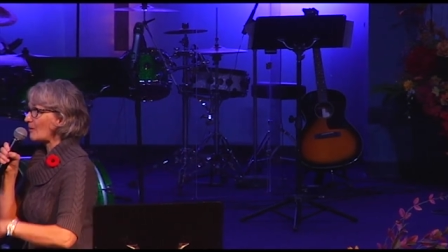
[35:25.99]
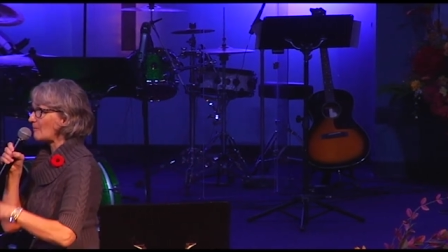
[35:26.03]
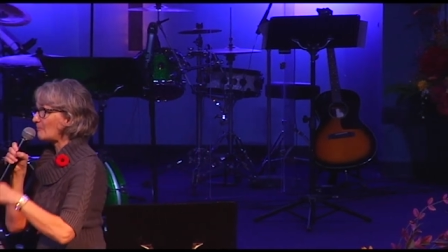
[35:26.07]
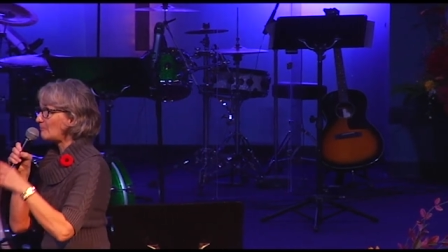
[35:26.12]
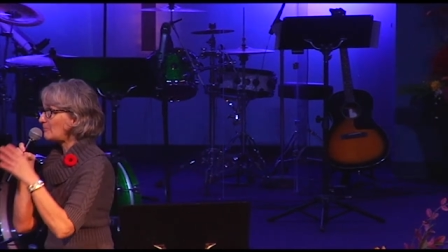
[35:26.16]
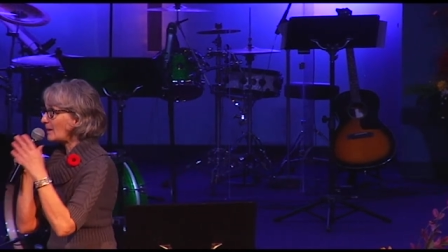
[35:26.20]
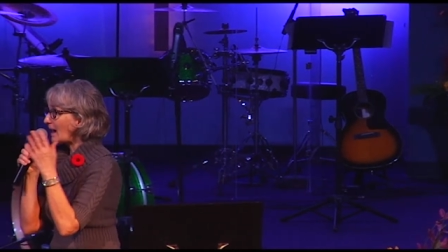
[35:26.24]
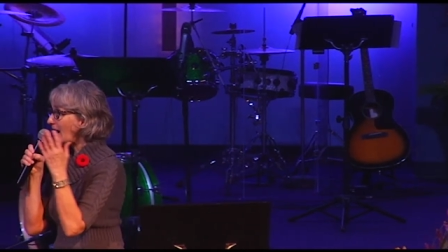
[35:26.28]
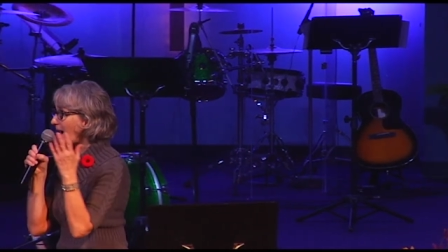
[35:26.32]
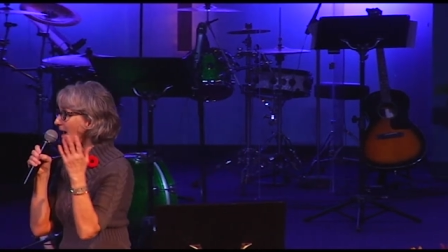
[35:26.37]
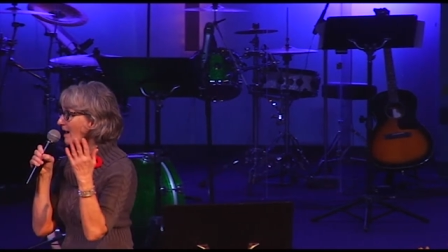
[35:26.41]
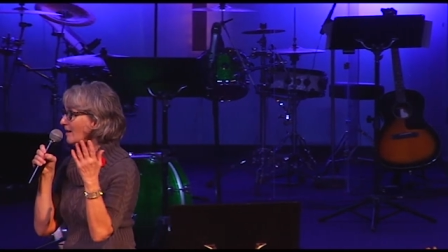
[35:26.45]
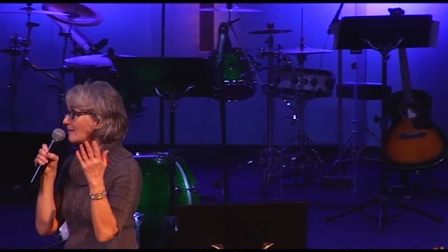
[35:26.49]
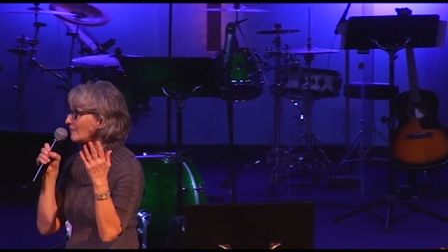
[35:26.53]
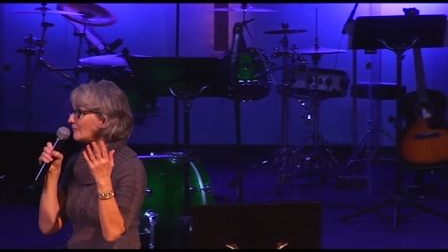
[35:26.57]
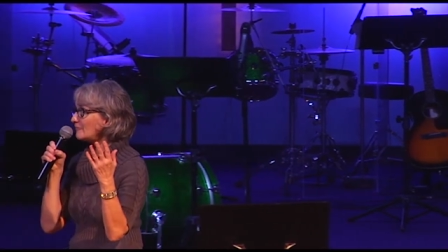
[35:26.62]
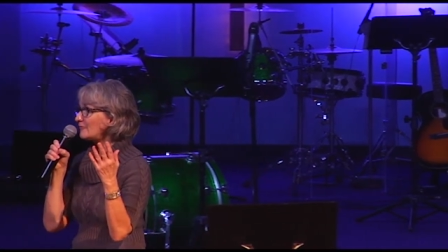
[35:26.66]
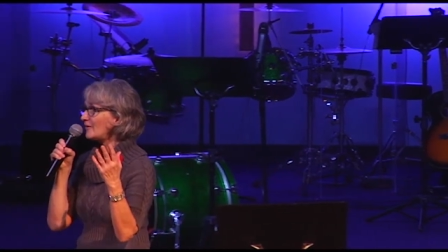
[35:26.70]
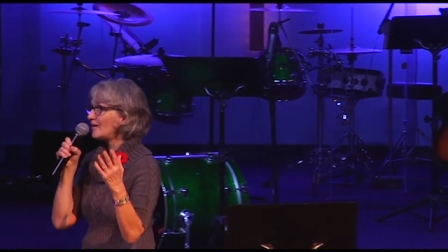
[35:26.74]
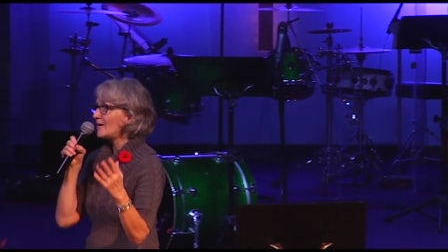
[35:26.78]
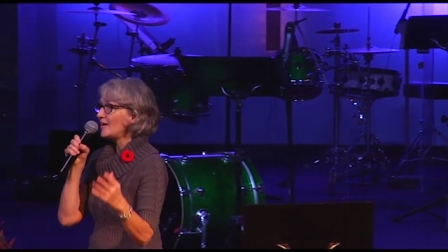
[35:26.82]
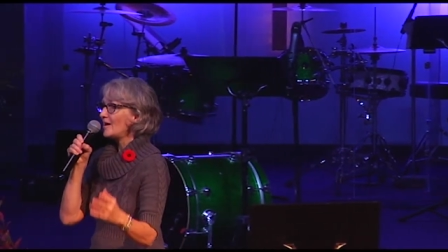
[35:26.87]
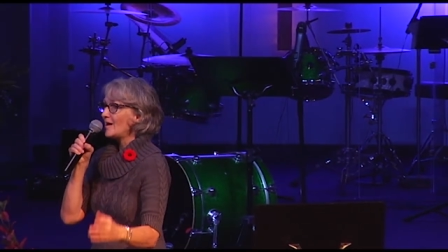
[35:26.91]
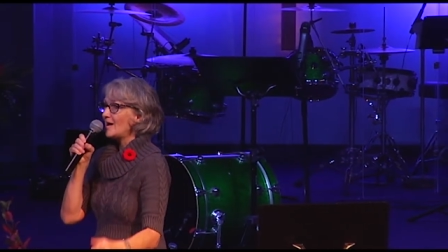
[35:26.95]
above,
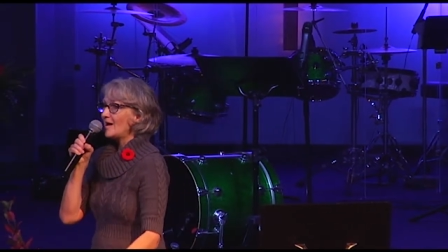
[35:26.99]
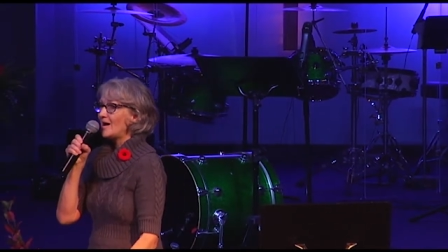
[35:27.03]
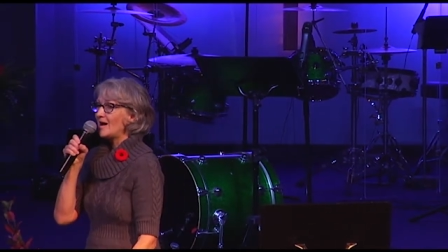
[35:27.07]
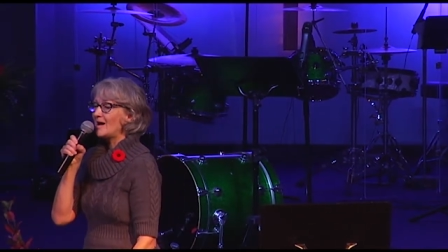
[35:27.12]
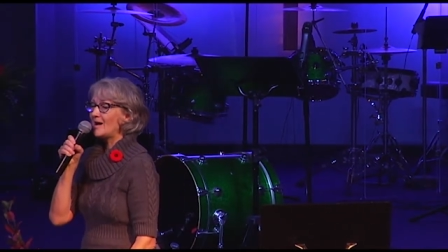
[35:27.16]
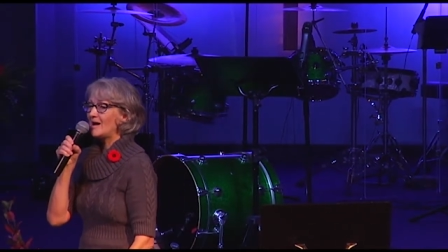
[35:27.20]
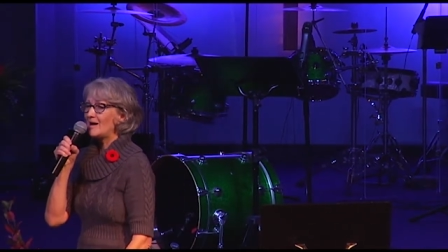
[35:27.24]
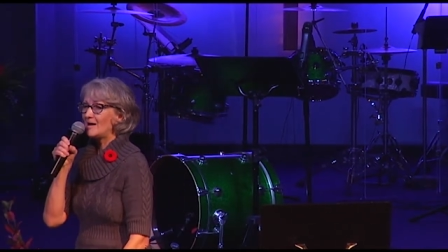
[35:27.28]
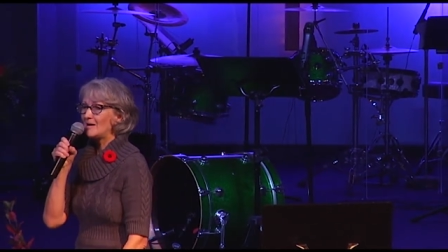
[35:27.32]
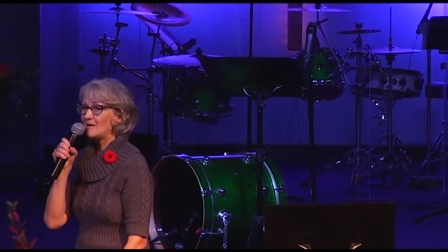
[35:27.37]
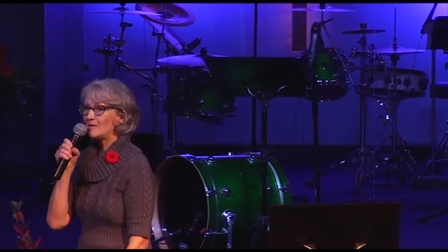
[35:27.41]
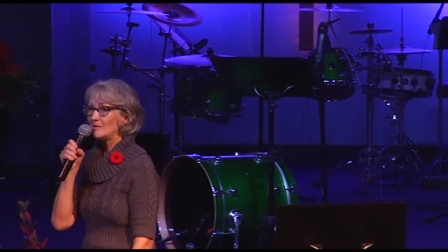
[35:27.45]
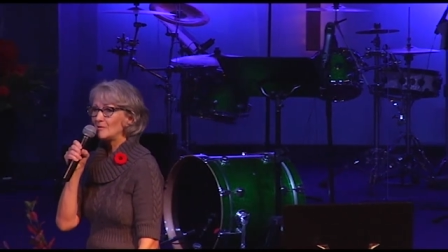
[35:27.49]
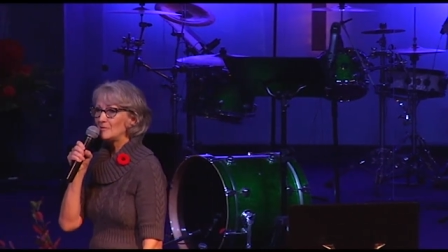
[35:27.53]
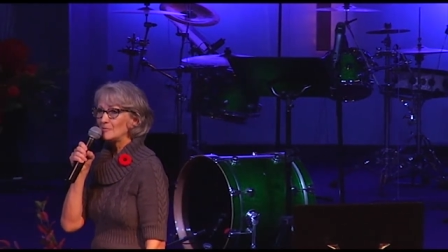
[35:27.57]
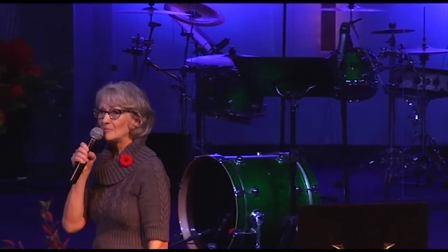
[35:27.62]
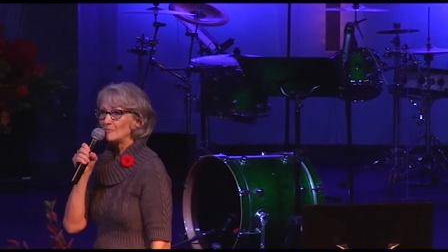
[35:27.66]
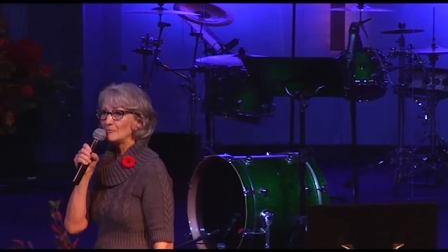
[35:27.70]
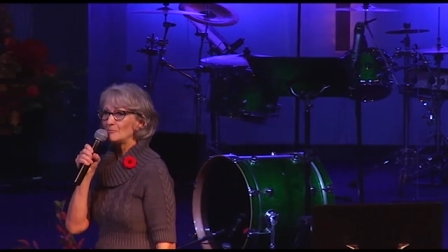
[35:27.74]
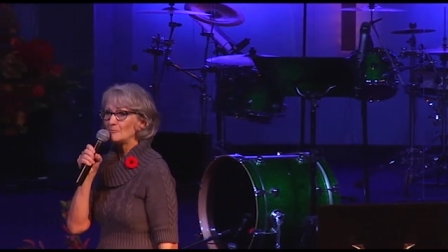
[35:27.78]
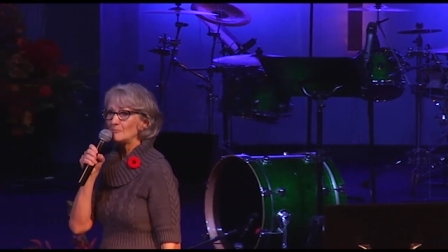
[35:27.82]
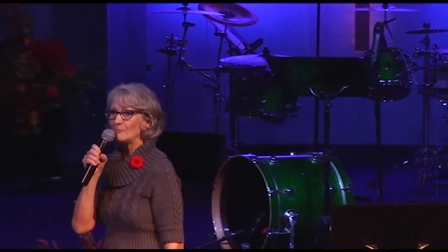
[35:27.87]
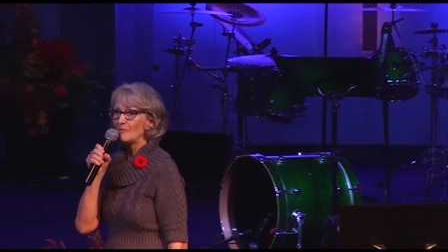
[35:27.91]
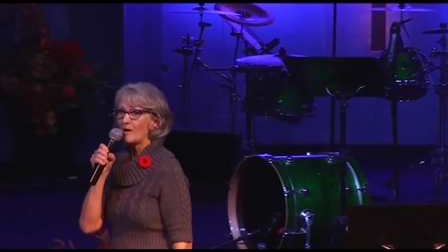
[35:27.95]

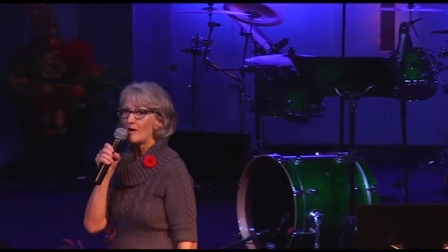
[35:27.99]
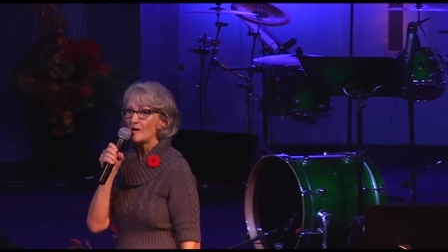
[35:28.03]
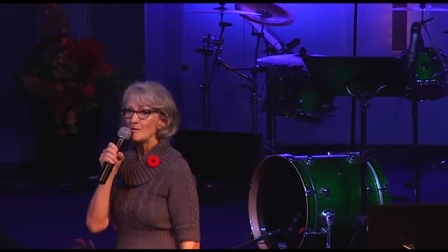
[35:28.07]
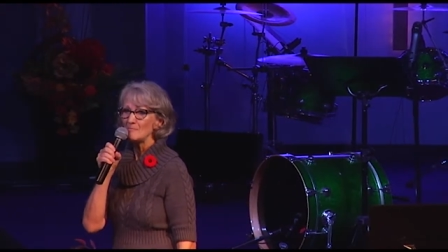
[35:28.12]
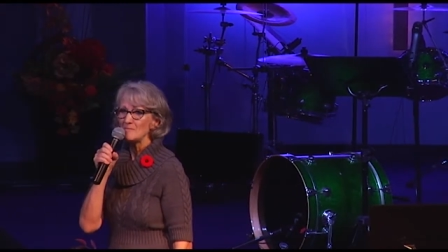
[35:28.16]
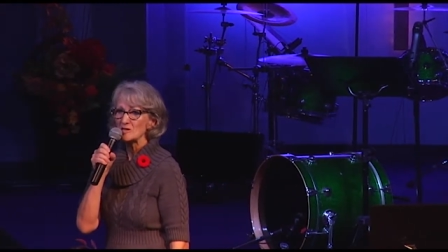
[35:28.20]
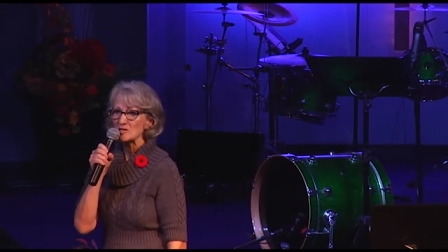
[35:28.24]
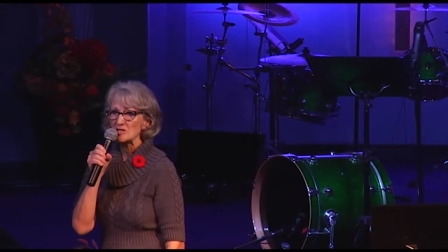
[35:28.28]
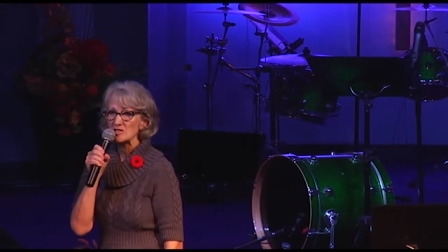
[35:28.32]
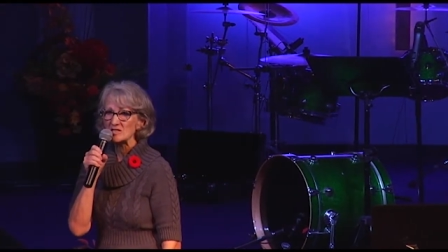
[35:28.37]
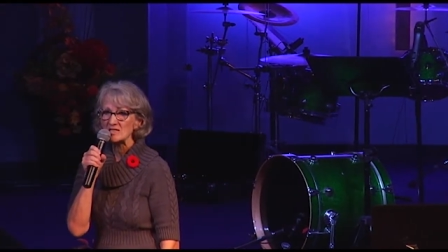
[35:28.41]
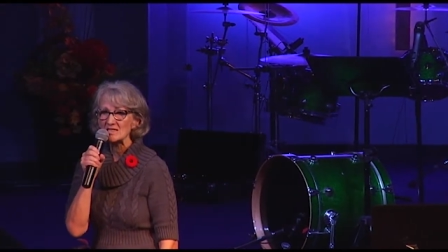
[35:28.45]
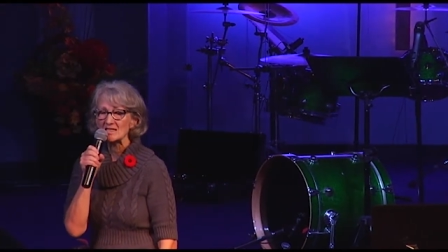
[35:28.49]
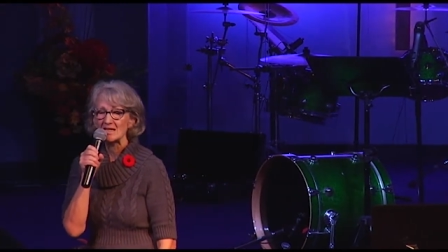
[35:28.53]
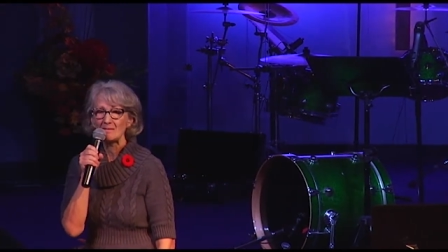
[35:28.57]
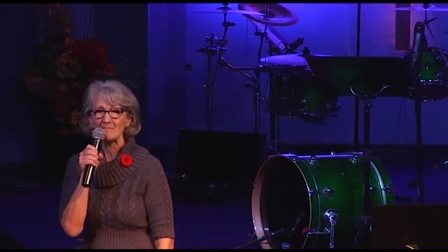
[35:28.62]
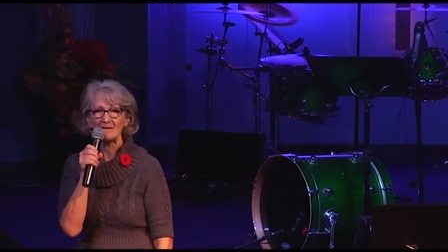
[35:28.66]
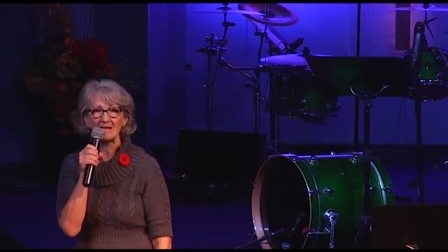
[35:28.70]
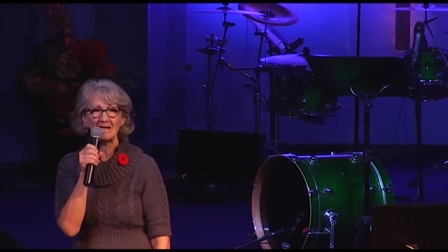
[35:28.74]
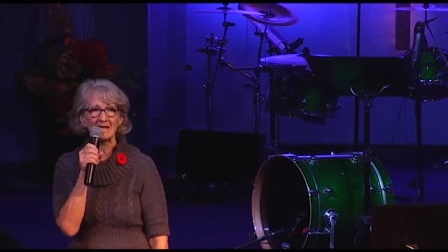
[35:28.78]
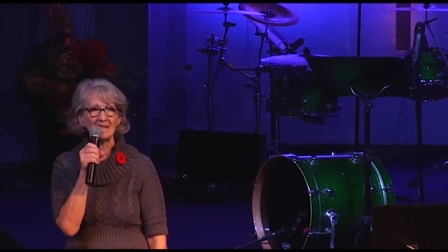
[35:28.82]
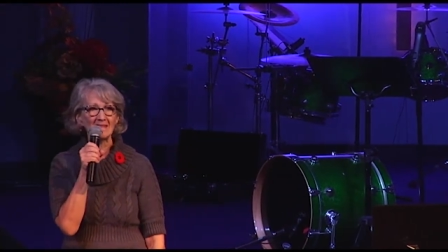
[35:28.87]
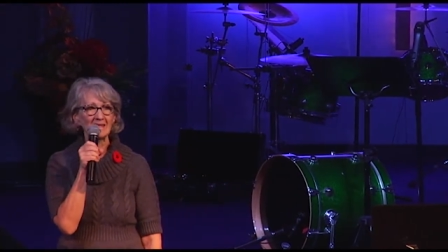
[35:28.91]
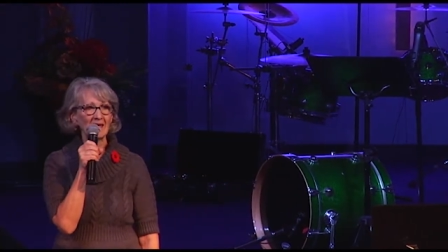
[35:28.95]
our missions
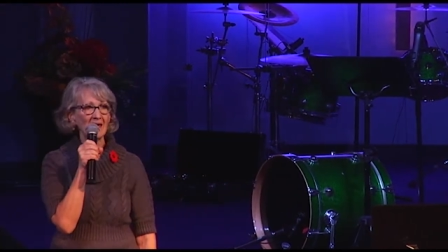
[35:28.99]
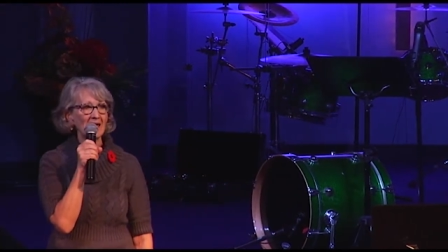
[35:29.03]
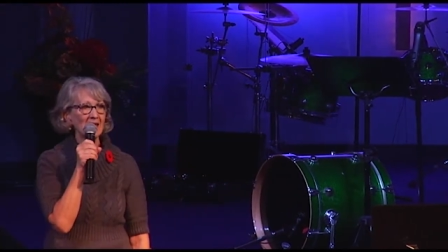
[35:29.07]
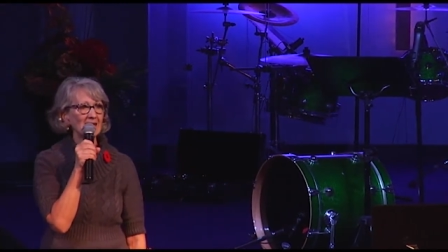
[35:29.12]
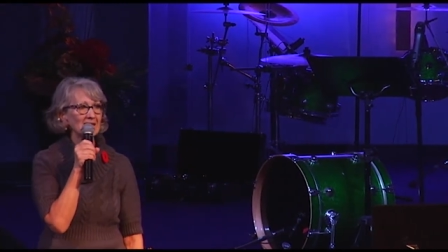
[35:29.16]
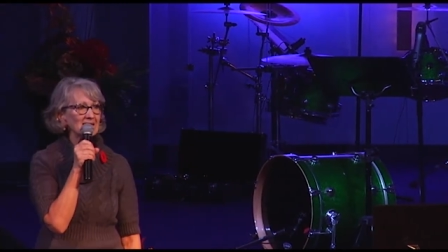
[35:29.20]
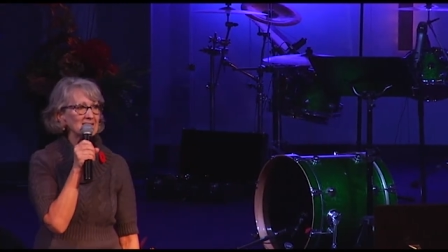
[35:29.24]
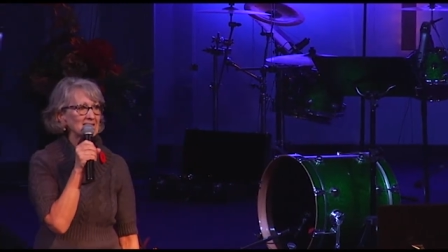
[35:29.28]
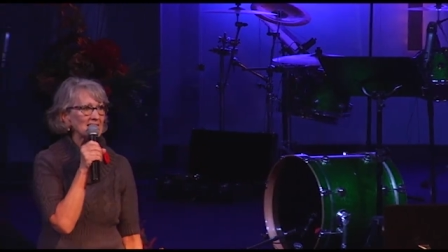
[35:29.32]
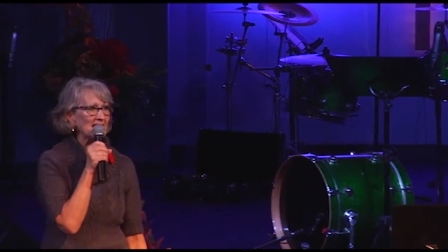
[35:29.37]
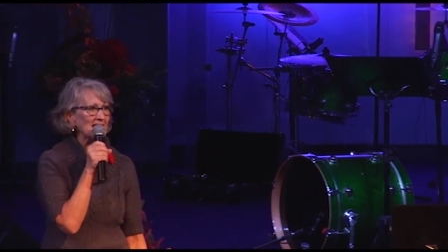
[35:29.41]
committee then is